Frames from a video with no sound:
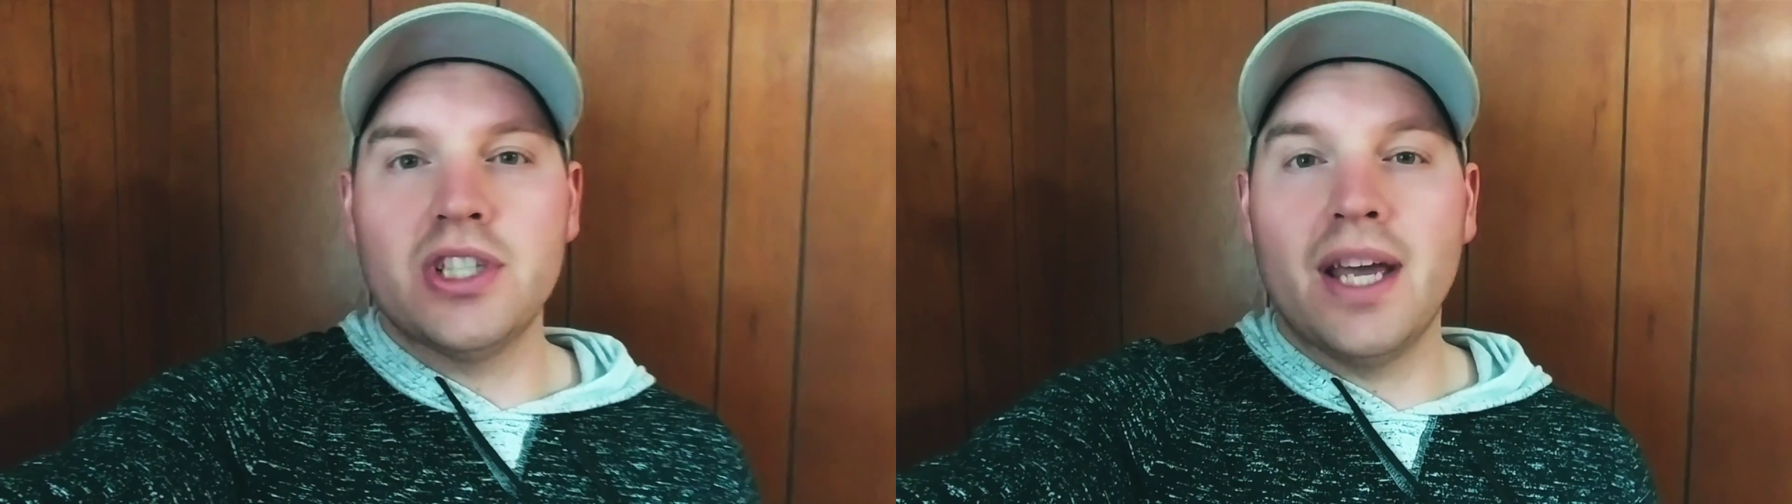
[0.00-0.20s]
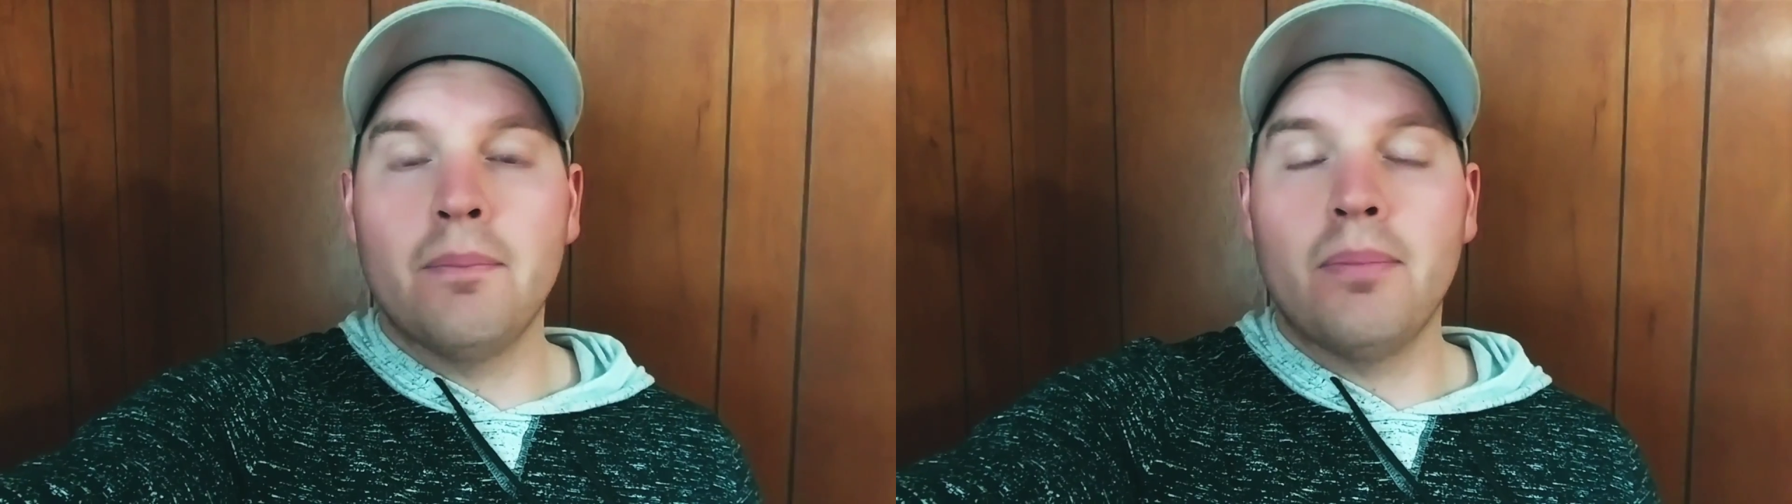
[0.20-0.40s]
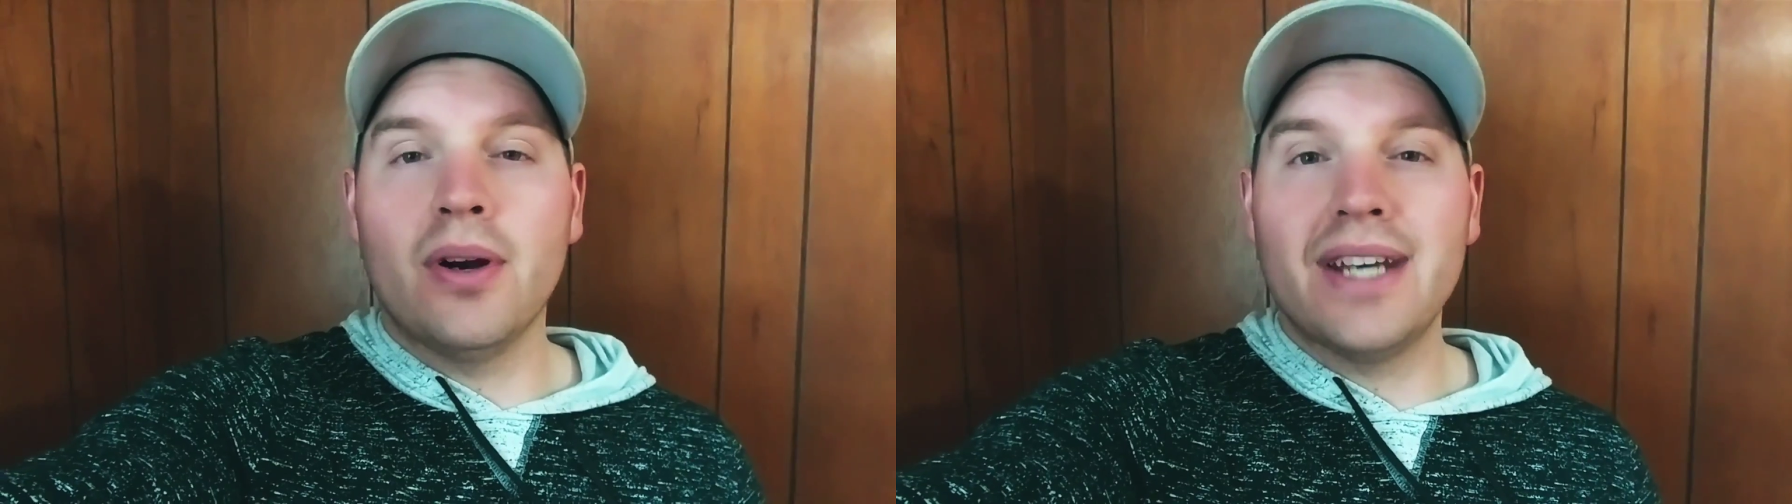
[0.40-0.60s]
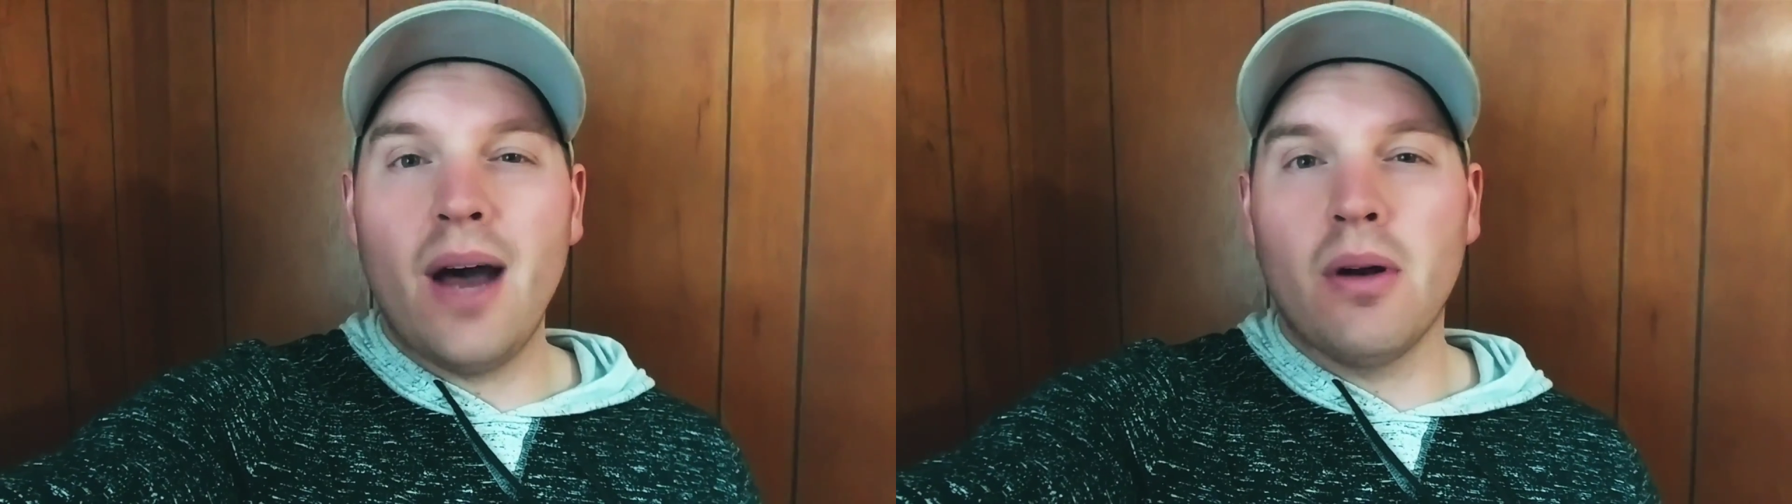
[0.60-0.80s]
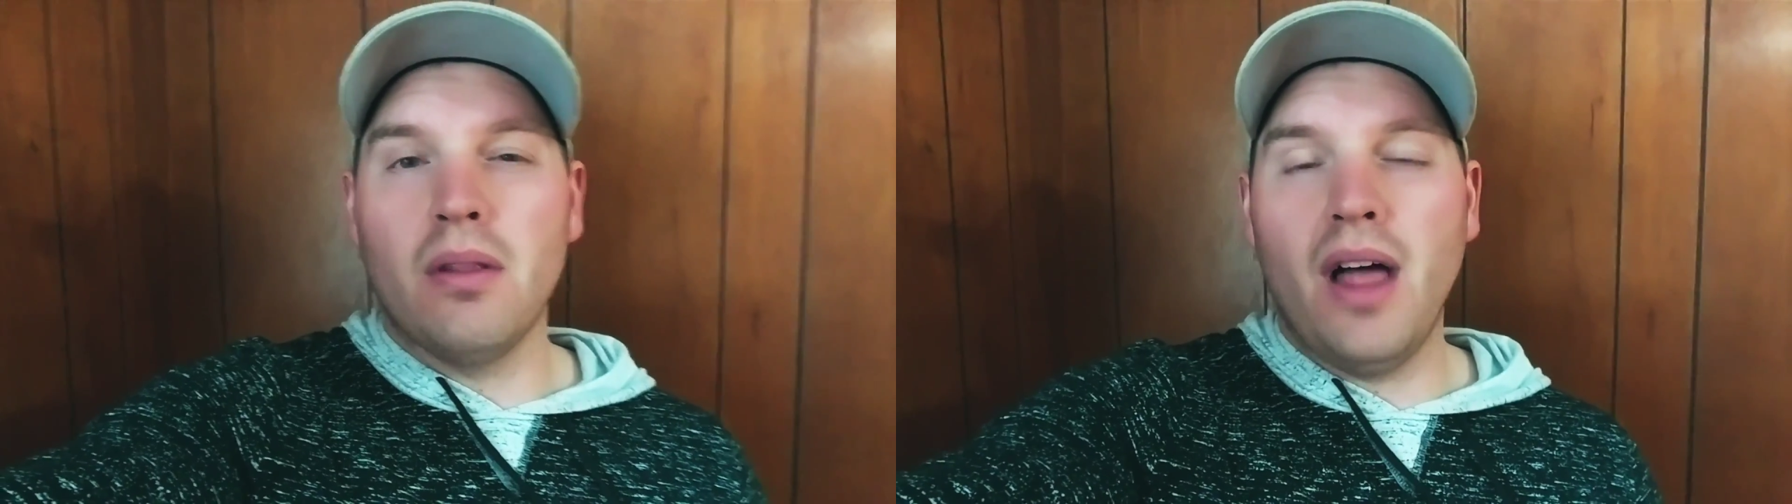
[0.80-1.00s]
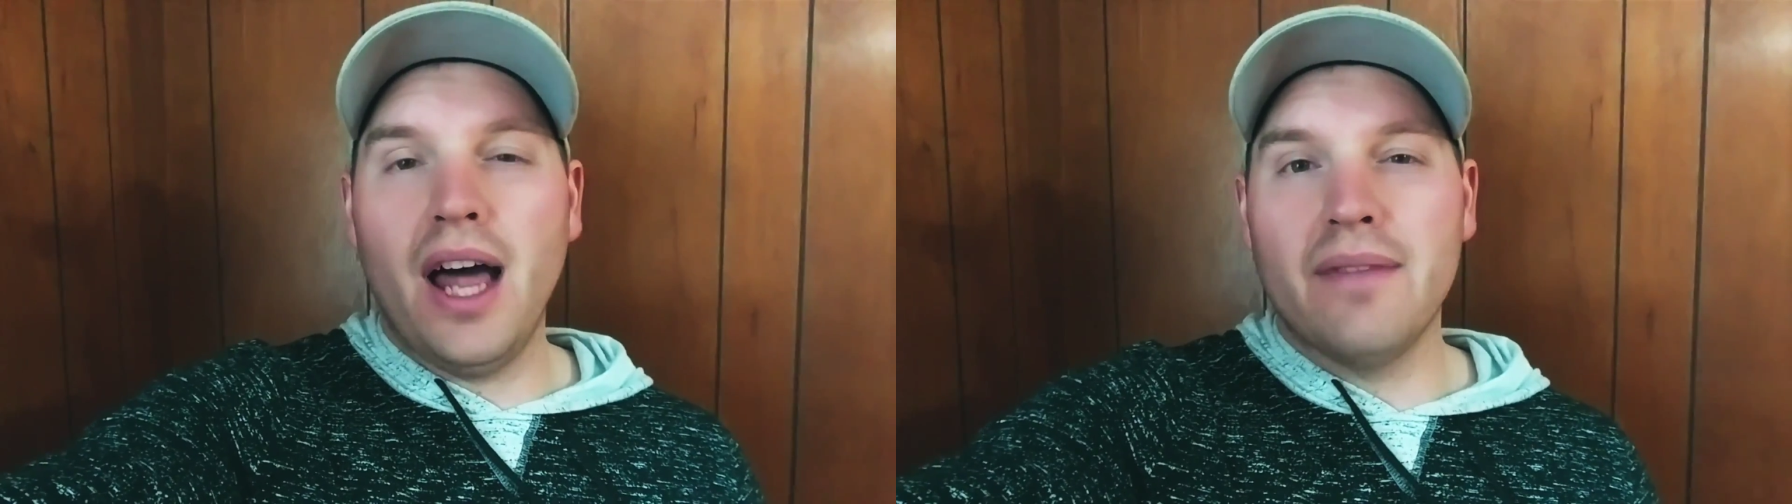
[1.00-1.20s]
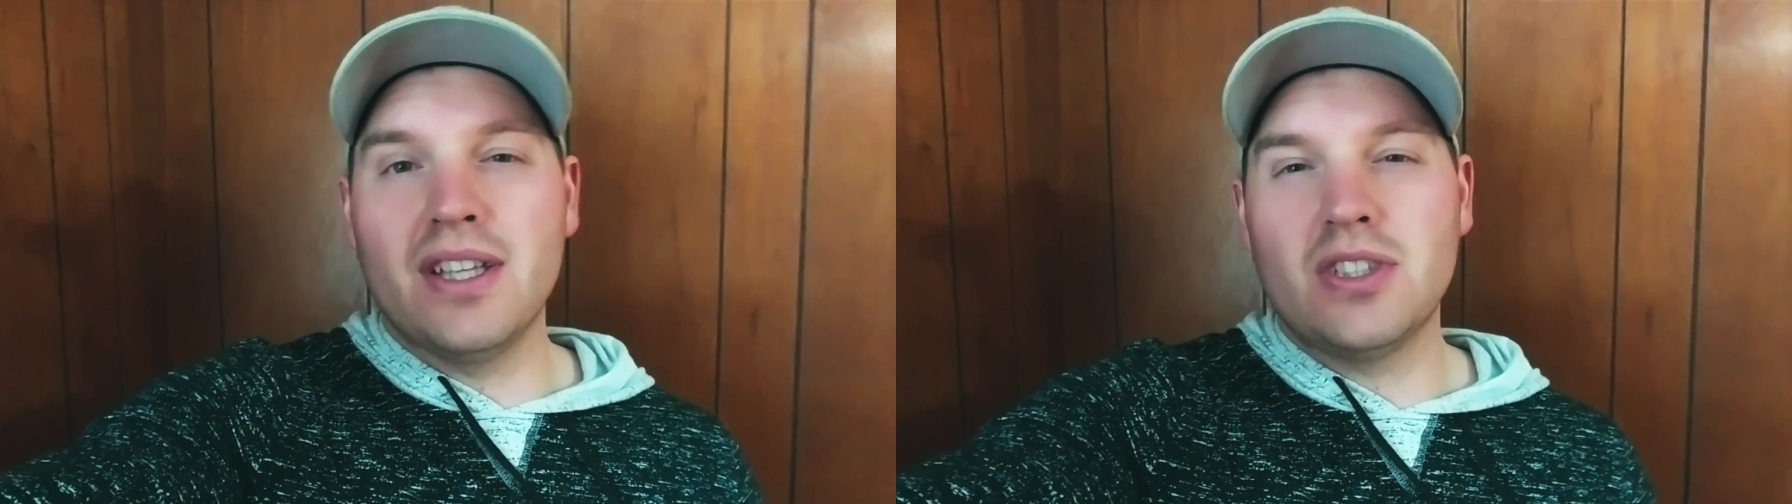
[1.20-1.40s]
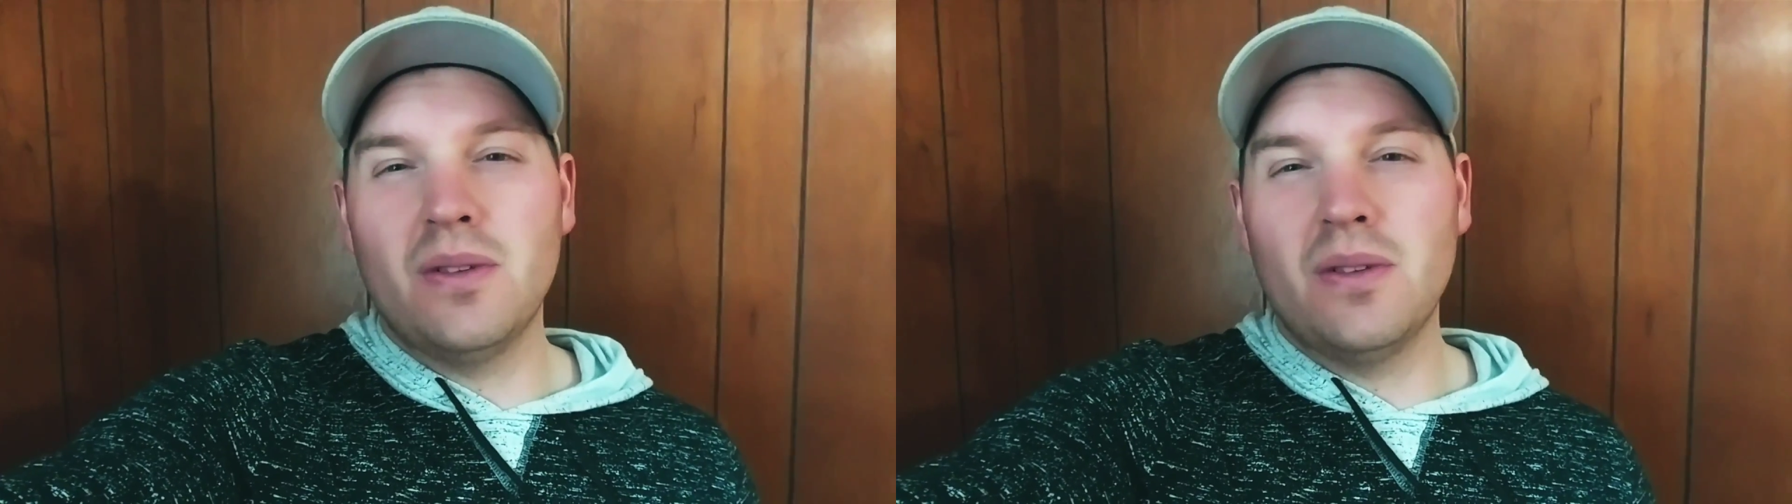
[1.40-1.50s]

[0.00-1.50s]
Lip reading: had burned out a lot of it,